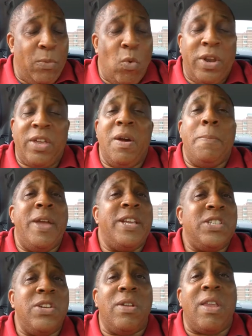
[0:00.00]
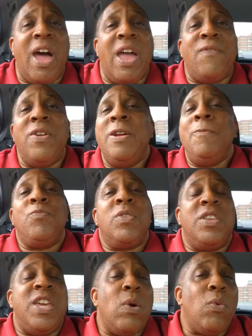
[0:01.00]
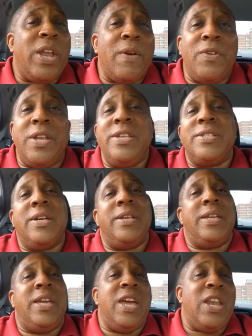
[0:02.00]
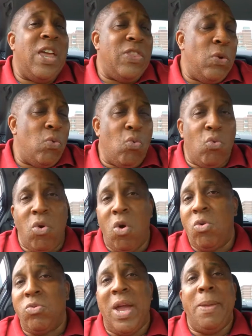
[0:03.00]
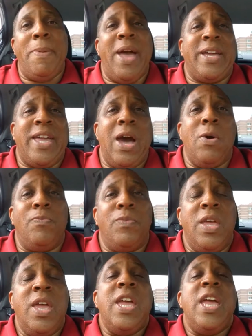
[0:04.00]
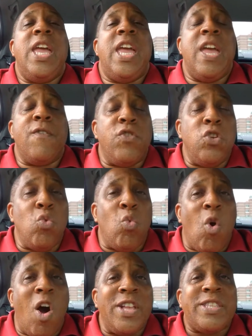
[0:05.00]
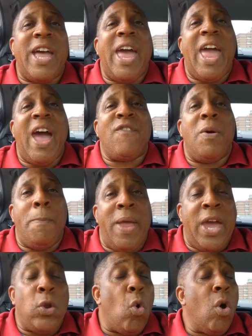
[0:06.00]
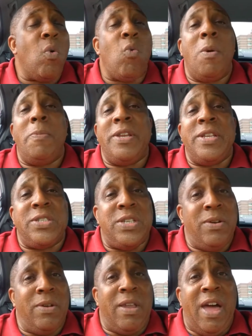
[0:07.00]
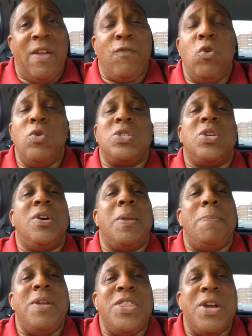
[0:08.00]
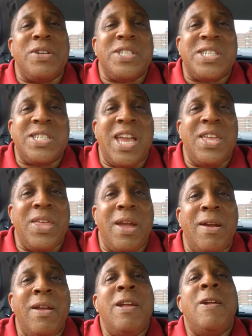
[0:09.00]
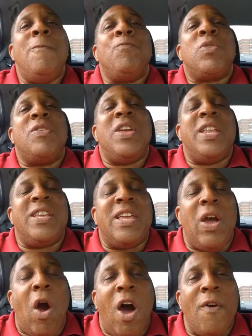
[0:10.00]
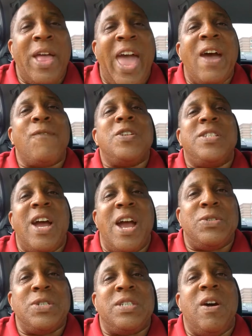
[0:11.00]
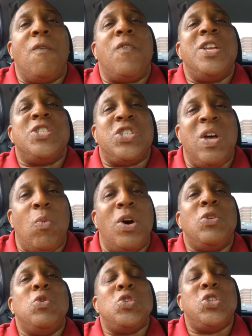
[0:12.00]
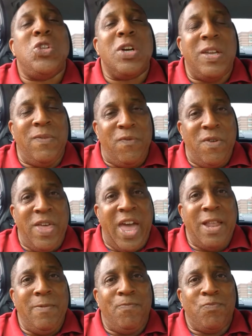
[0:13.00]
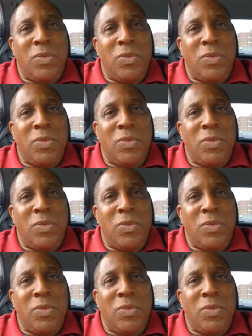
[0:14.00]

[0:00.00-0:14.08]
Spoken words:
want to come into your life, get whatever he's going to get, and then roll right back out. If you want to have a man or a woman into your life who is going to be there to stay there, then advertise yourself as someone who's looking for that.